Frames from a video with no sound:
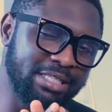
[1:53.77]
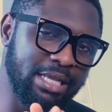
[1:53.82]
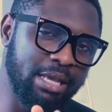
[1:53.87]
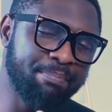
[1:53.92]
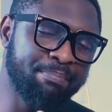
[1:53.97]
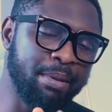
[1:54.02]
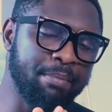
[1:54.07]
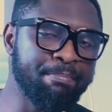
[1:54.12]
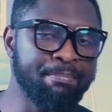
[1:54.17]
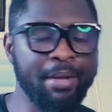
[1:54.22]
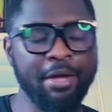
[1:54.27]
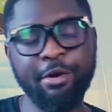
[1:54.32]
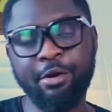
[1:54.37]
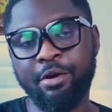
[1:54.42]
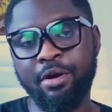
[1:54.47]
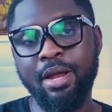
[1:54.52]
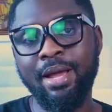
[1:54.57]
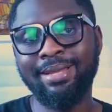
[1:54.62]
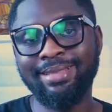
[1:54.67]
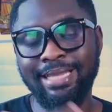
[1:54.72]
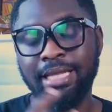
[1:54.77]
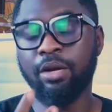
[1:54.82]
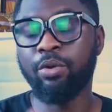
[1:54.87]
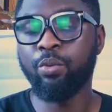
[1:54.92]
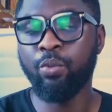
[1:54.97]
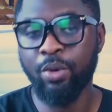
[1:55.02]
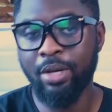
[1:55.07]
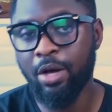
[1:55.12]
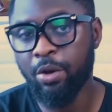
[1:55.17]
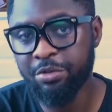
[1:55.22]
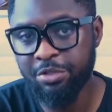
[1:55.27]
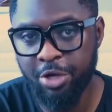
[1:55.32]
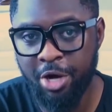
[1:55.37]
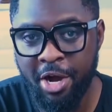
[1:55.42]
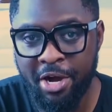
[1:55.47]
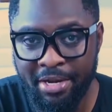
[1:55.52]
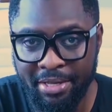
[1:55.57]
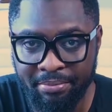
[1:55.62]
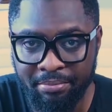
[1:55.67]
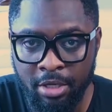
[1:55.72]
a bit better than what I was
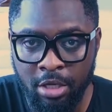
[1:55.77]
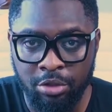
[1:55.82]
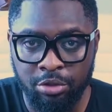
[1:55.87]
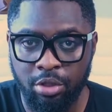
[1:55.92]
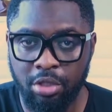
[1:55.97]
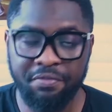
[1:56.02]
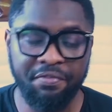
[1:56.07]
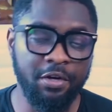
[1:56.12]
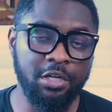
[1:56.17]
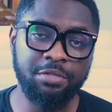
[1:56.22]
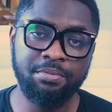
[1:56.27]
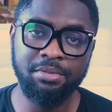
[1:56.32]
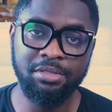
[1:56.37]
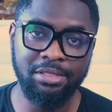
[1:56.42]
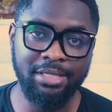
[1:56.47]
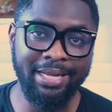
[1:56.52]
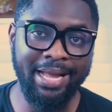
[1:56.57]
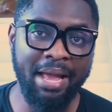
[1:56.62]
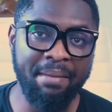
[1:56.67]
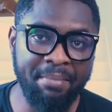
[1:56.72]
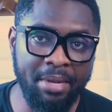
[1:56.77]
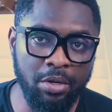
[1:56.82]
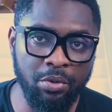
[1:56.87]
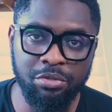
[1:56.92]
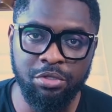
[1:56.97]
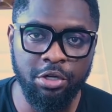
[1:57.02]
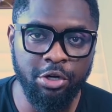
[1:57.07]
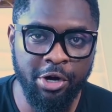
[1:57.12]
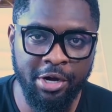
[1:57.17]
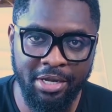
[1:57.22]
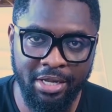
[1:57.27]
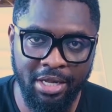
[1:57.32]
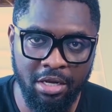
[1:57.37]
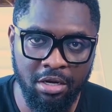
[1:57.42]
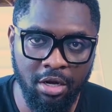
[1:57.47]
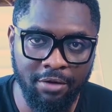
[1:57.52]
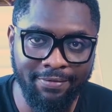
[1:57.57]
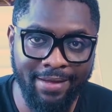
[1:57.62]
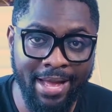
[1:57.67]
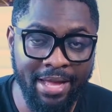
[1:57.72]
earning. So the first mistake I made was not earning
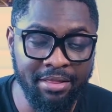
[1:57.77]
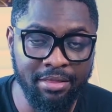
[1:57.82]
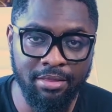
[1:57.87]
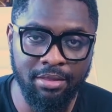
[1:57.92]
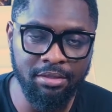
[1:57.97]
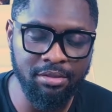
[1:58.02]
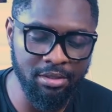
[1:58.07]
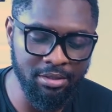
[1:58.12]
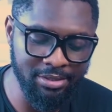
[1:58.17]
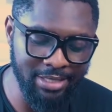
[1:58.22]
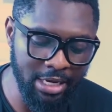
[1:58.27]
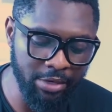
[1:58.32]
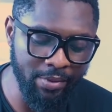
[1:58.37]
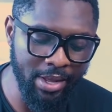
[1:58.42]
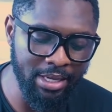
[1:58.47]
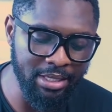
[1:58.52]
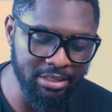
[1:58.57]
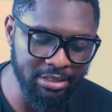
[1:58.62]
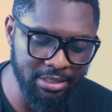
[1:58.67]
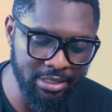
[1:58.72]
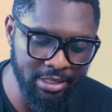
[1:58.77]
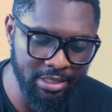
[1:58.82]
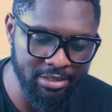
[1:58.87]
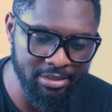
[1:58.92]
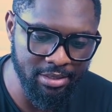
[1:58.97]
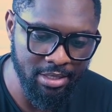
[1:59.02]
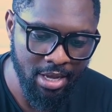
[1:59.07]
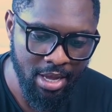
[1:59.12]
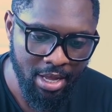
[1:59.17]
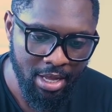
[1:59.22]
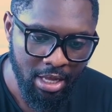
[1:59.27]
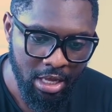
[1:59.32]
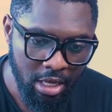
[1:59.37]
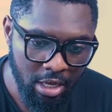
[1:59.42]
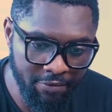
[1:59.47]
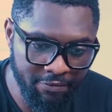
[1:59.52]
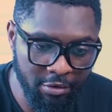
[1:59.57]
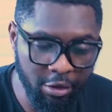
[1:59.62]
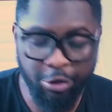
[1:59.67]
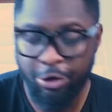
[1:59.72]
enough. And the sad reality is,
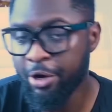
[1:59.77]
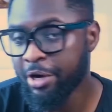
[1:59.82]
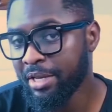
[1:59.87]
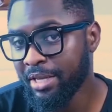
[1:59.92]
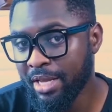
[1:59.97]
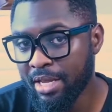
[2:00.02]
if you're not earning